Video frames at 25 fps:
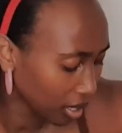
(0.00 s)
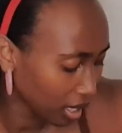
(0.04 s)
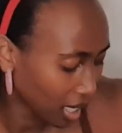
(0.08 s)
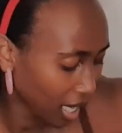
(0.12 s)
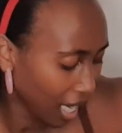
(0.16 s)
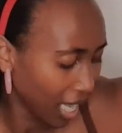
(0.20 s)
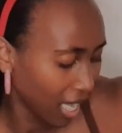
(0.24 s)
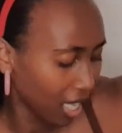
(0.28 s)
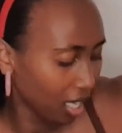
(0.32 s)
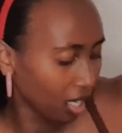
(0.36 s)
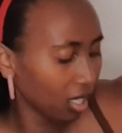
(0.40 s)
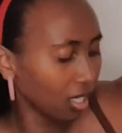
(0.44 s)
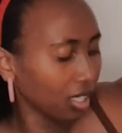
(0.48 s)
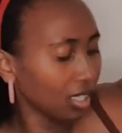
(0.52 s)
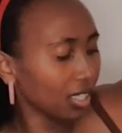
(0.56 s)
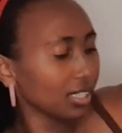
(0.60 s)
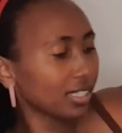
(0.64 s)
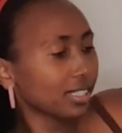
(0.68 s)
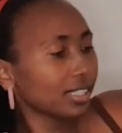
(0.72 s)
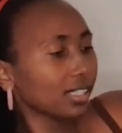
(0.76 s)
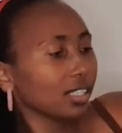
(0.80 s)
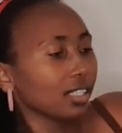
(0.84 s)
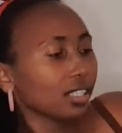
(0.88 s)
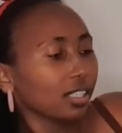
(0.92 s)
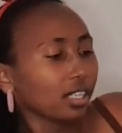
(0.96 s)
I
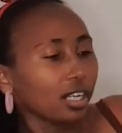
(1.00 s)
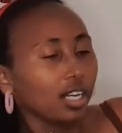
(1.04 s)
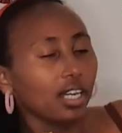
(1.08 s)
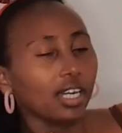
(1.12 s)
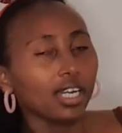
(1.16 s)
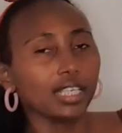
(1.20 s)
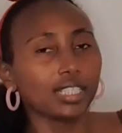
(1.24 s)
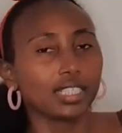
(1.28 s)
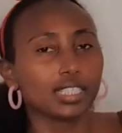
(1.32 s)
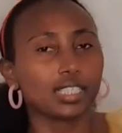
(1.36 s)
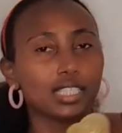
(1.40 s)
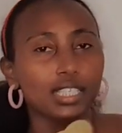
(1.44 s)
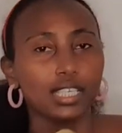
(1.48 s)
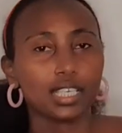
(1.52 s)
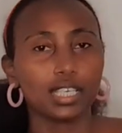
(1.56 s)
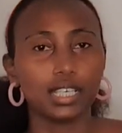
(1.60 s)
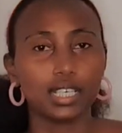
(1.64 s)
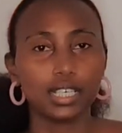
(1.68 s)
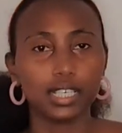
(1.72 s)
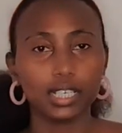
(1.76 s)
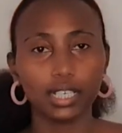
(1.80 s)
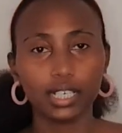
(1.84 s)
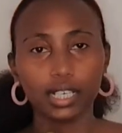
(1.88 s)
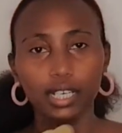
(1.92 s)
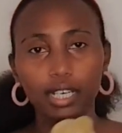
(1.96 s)
also got
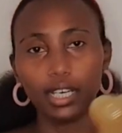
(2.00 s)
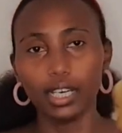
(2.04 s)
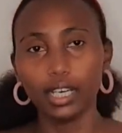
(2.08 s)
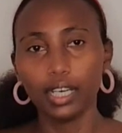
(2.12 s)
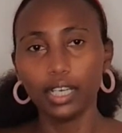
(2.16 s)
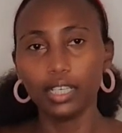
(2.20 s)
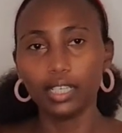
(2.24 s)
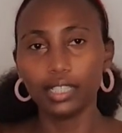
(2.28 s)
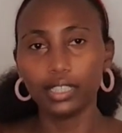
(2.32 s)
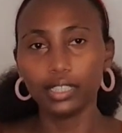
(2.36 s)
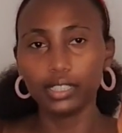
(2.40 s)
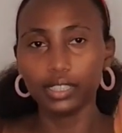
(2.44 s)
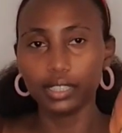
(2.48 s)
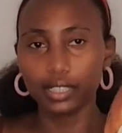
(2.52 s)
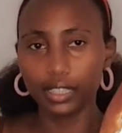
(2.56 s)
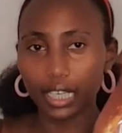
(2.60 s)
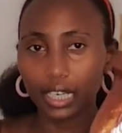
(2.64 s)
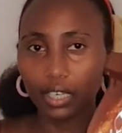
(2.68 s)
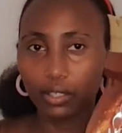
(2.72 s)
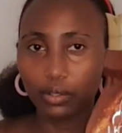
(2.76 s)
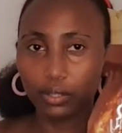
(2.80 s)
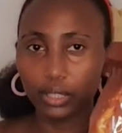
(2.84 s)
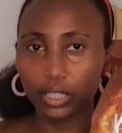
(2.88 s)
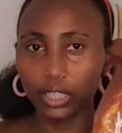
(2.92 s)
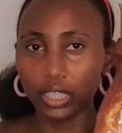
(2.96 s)

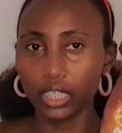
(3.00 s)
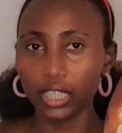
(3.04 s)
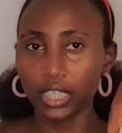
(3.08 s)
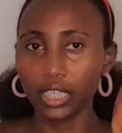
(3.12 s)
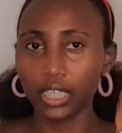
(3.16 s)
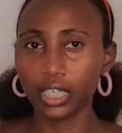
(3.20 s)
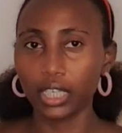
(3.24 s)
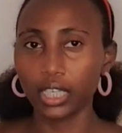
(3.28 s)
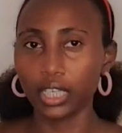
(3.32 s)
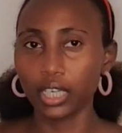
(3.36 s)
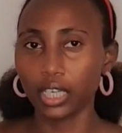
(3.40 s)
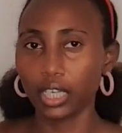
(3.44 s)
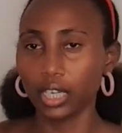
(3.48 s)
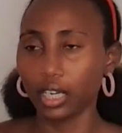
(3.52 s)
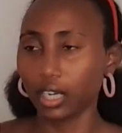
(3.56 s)
downy